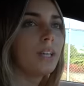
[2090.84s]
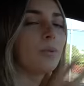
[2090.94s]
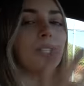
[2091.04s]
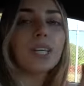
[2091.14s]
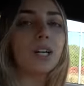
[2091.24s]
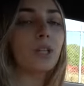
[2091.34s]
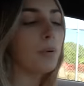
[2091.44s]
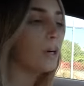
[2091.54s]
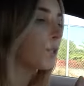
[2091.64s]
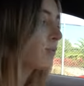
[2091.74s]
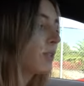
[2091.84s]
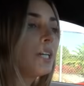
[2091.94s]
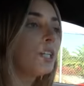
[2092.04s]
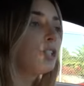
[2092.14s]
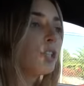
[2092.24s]
And once I get all the parts for the
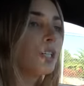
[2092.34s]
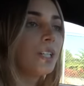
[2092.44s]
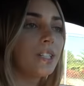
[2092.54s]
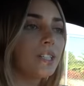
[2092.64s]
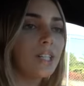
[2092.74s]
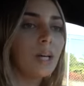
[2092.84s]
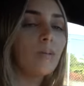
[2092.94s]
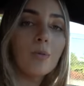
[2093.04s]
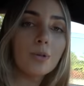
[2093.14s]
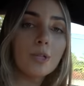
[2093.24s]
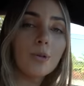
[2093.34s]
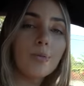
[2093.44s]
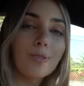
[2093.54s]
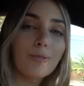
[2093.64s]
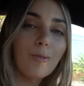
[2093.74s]
engine and decide what we're doing
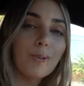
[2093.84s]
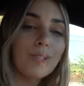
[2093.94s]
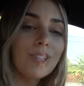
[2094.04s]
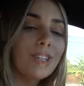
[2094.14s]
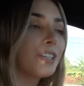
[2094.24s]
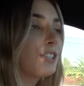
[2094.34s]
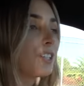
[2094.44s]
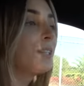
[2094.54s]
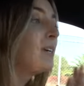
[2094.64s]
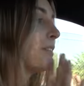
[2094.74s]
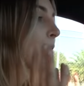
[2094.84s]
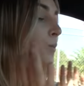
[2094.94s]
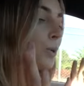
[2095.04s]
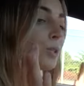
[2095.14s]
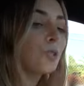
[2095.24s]
with the forced induction, then
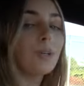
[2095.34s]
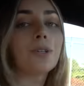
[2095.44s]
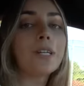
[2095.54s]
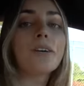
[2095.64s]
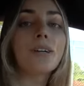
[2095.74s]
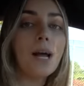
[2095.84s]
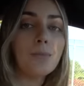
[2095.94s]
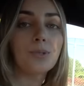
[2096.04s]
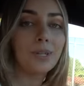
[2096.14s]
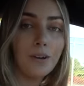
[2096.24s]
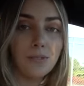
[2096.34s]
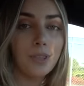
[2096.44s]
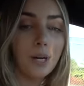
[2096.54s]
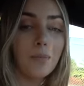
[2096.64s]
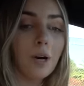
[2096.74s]
we're gonna start tearing absolutely
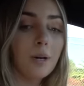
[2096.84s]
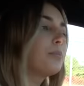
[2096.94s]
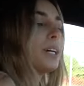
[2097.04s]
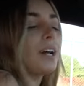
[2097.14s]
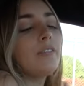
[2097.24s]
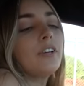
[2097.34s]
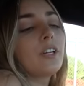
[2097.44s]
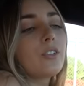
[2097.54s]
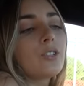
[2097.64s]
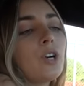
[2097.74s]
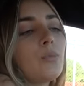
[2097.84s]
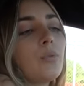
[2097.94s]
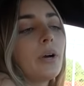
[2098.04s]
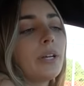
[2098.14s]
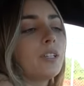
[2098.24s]
everything apart. But I figured there's no
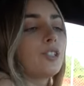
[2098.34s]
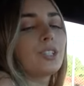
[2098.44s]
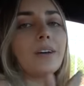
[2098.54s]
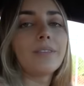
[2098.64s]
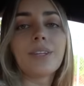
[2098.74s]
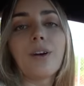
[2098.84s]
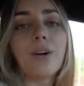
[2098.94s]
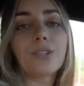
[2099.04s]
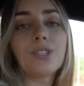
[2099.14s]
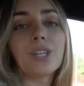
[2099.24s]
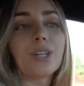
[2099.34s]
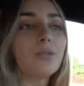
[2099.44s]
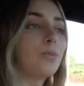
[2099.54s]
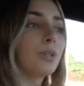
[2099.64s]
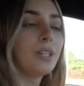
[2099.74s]
point in just having the car
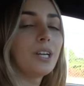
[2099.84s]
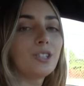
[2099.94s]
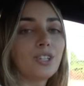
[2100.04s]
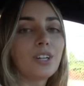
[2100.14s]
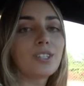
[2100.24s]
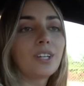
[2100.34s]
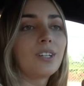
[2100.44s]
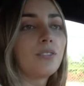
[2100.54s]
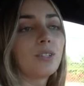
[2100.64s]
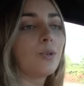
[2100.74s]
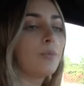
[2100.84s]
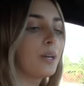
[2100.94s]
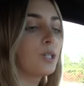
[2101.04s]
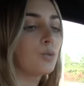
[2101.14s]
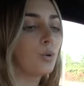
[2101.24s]
sit with an engine outside of it. We
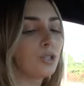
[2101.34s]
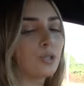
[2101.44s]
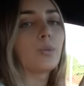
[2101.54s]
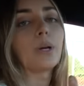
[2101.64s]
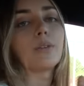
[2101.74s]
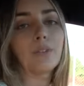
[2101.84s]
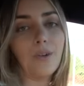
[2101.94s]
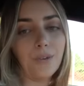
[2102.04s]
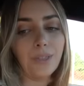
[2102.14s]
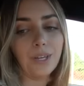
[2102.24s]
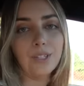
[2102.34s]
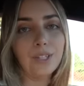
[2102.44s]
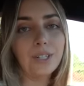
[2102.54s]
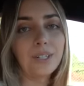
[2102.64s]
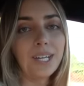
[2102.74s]
may as well just wait for everything
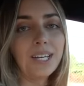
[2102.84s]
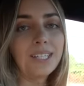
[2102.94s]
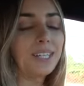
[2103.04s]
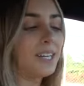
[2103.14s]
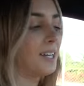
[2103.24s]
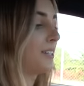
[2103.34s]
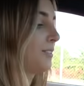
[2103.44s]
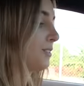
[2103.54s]
to get in.